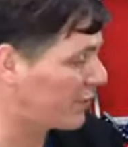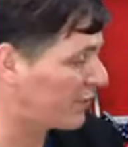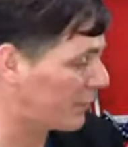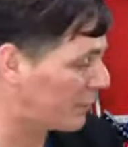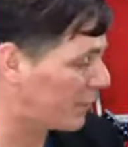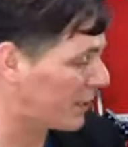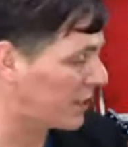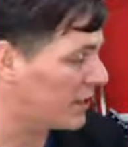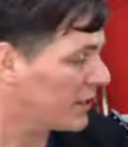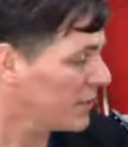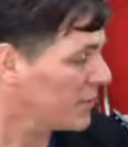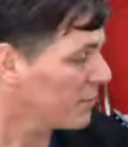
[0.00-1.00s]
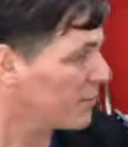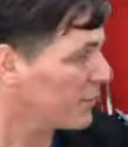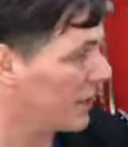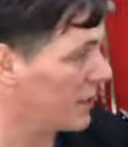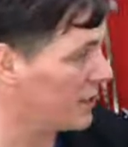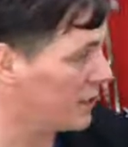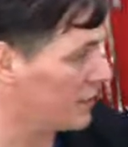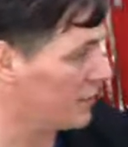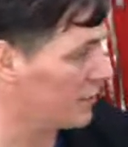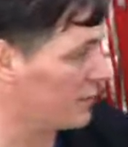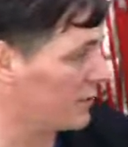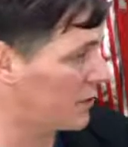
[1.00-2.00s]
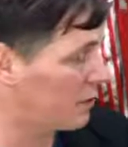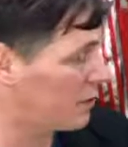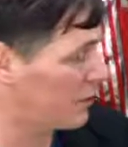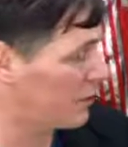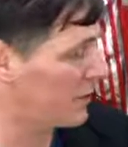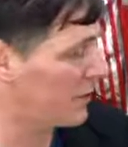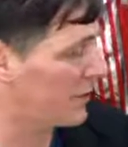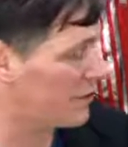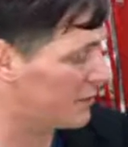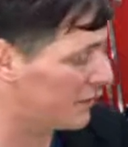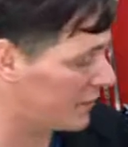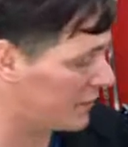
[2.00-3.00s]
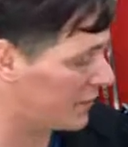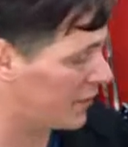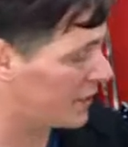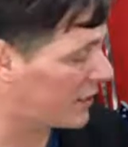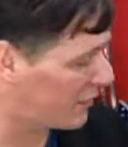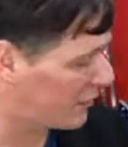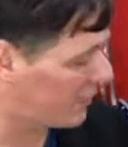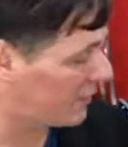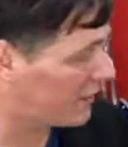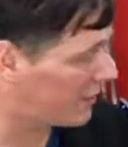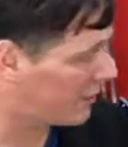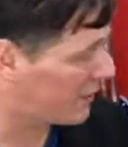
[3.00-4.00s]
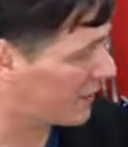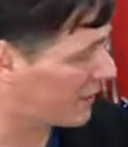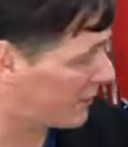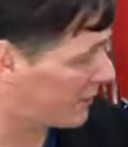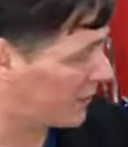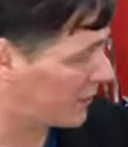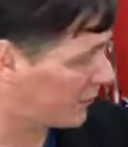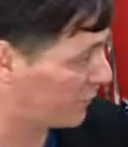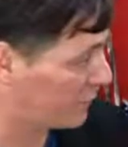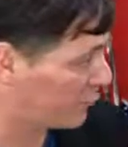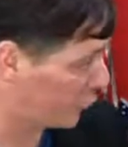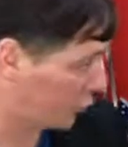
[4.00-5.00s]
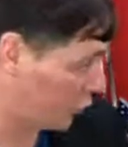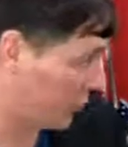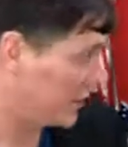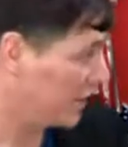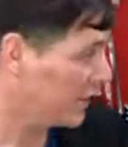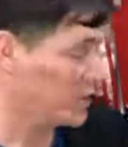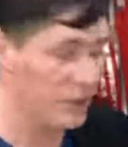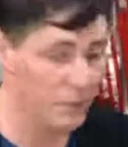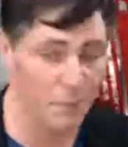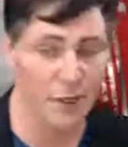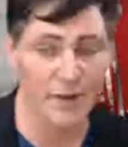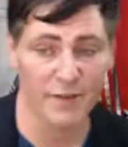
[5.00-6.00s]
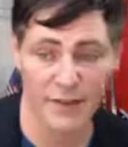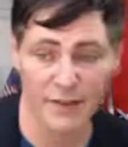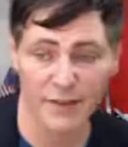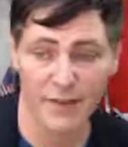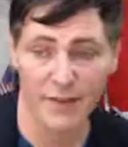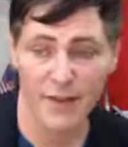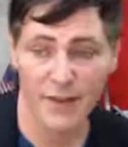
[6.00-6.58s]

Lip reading: Somebody that is going to be able to hand the condescending candidate some truth in the process.